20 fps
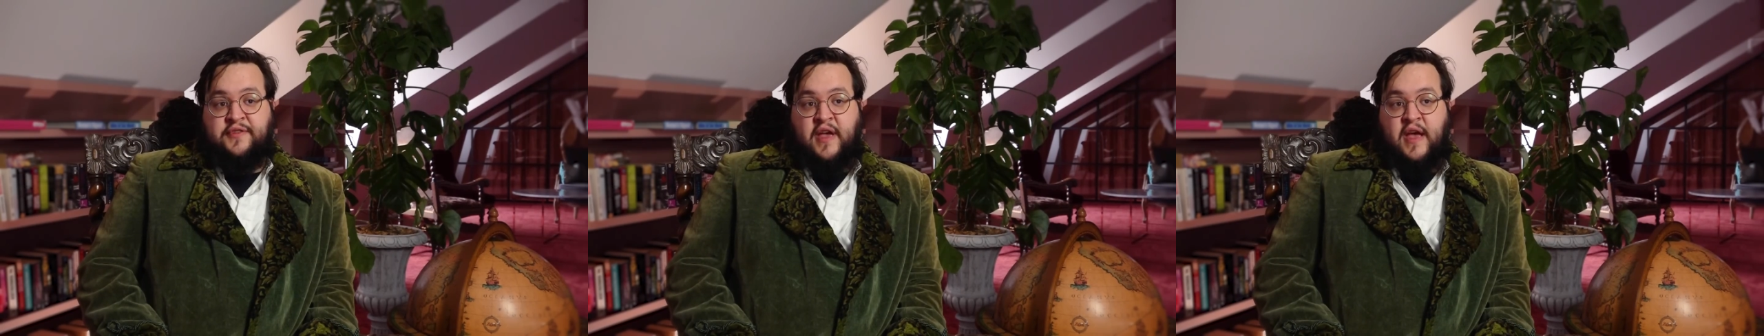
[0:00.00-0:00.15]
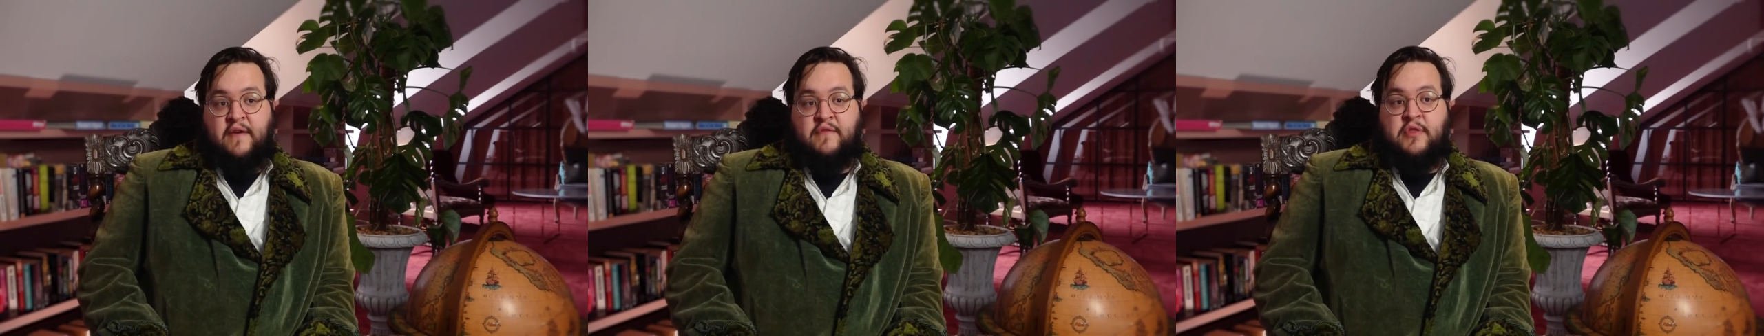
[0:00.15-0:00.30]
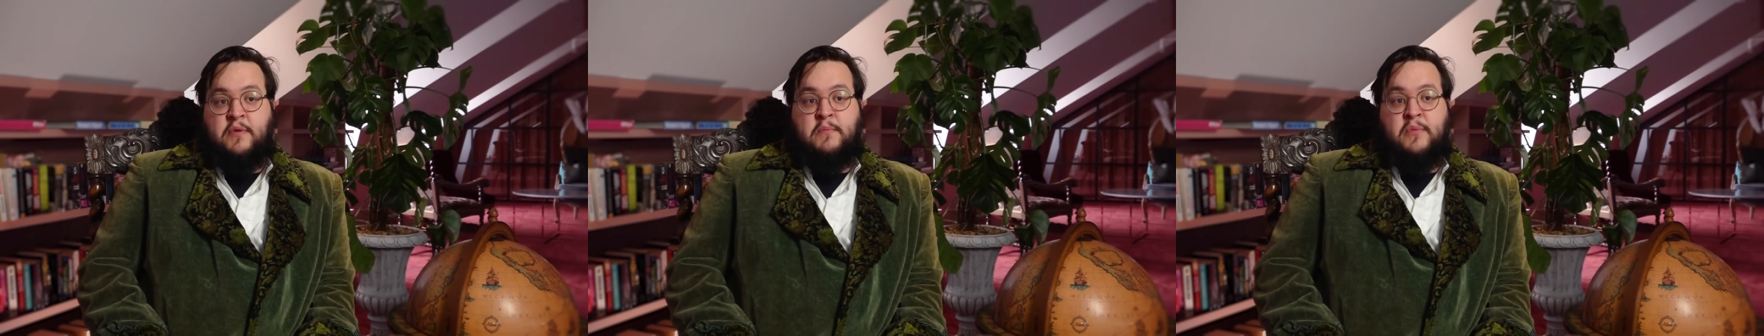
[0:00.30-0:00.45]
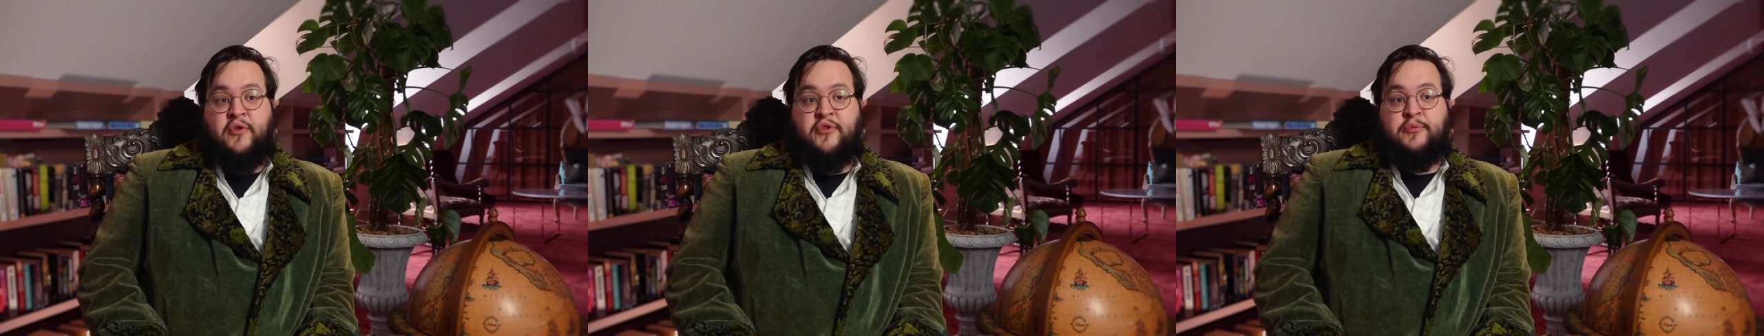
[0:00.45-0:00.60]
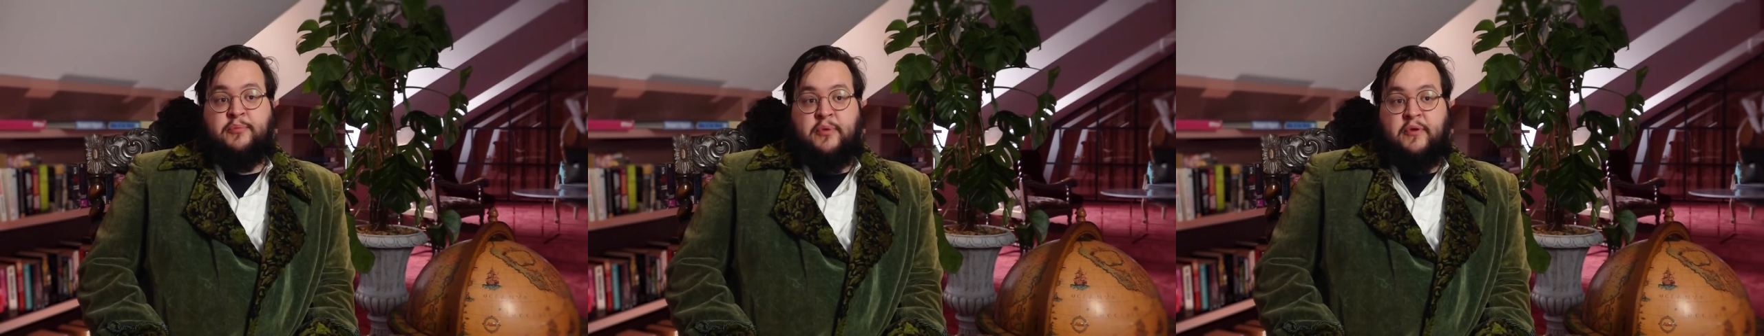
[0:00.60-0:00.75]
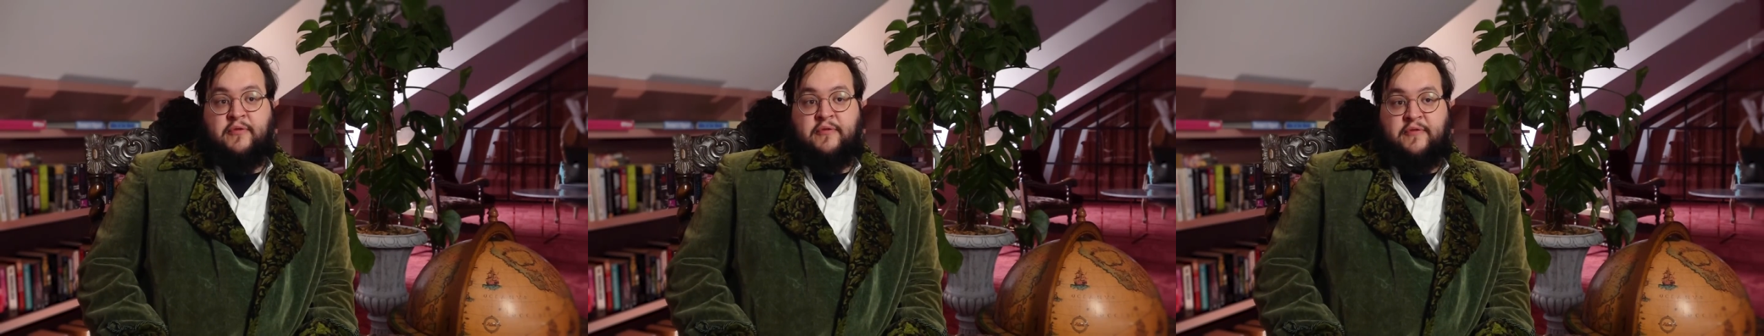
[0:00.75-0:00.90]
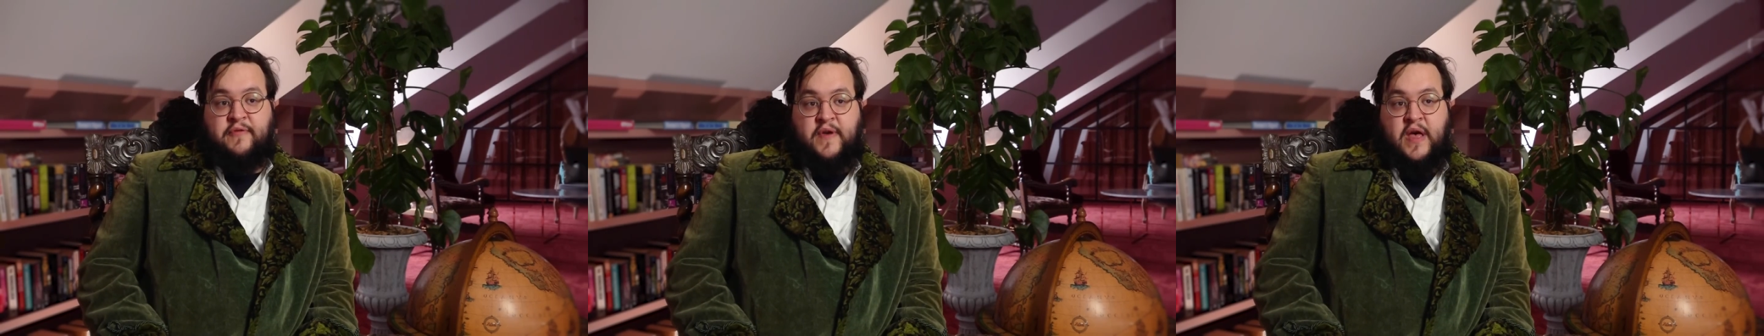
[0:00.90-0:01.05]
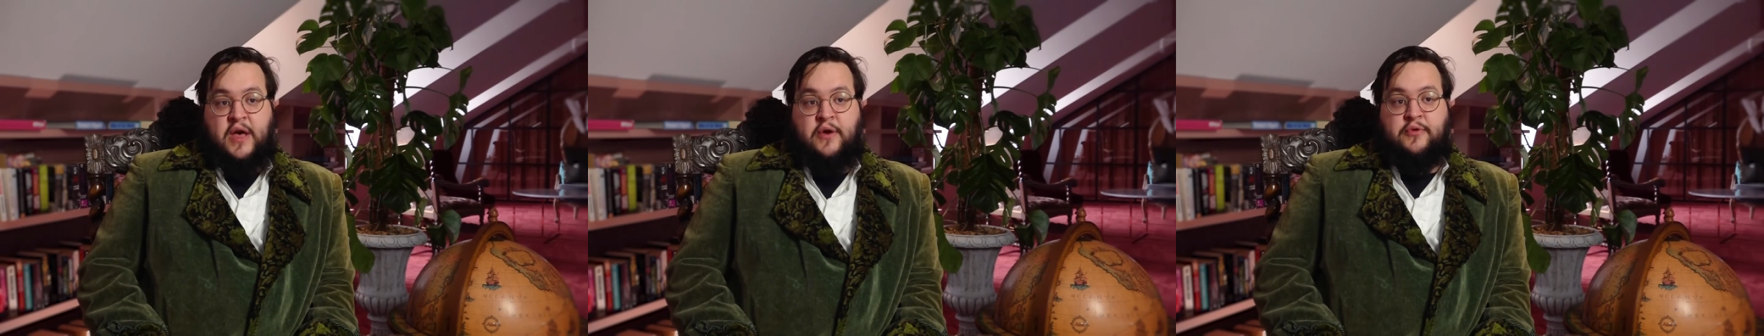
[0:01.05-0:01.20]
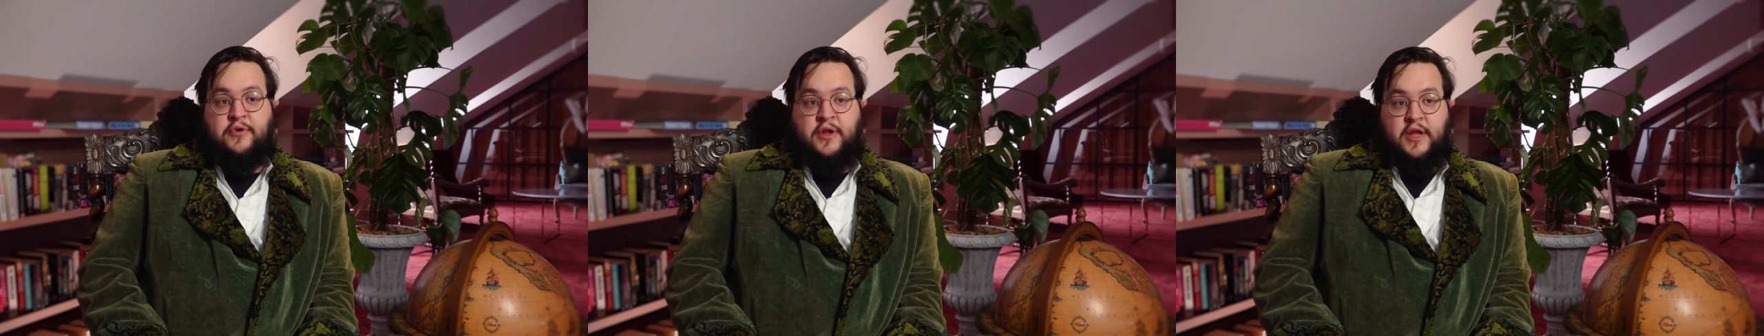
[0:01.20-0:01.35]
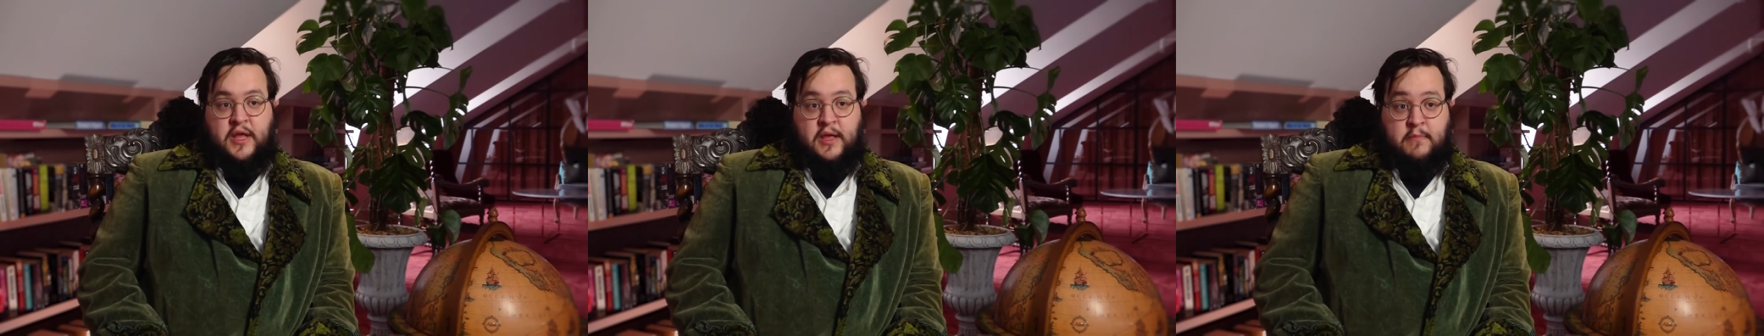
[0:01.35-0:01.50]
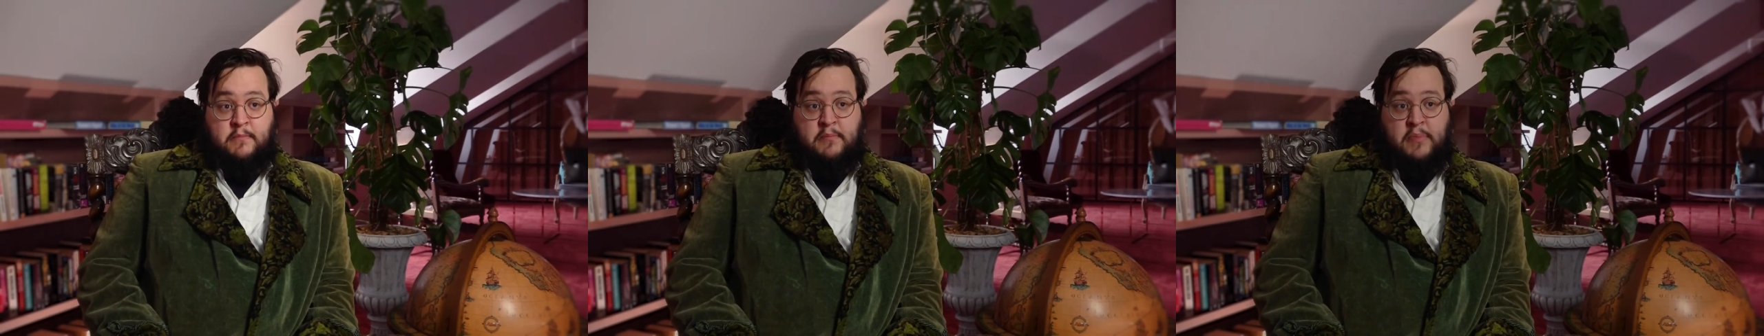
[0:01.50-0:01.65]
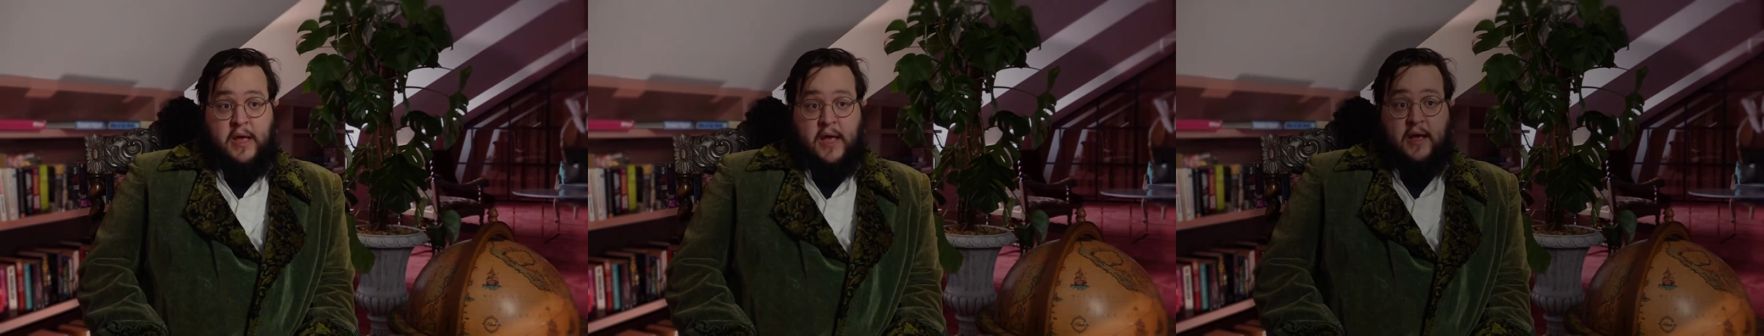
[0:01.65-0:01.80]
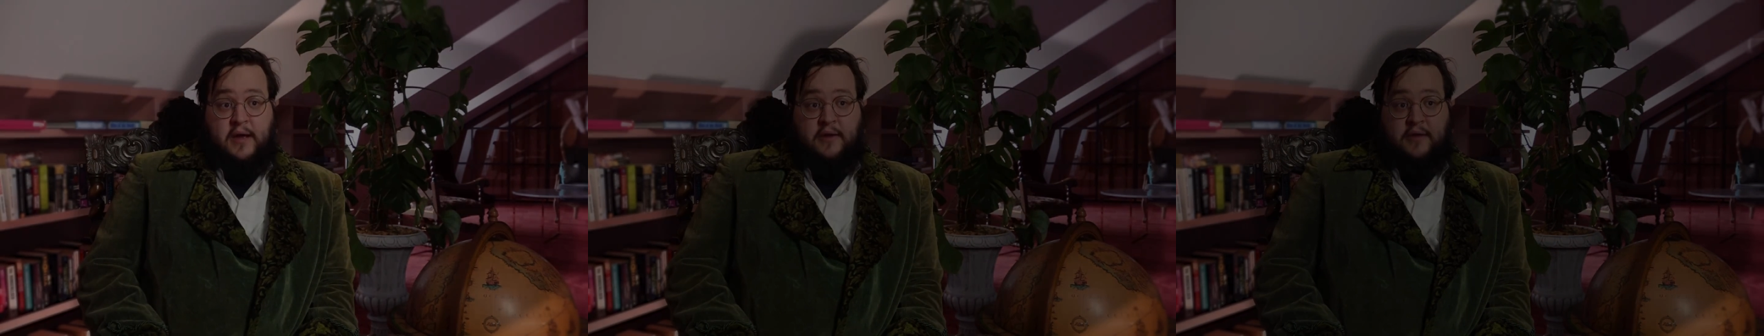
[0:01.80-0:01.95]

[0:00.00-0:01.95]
have the most profound impact.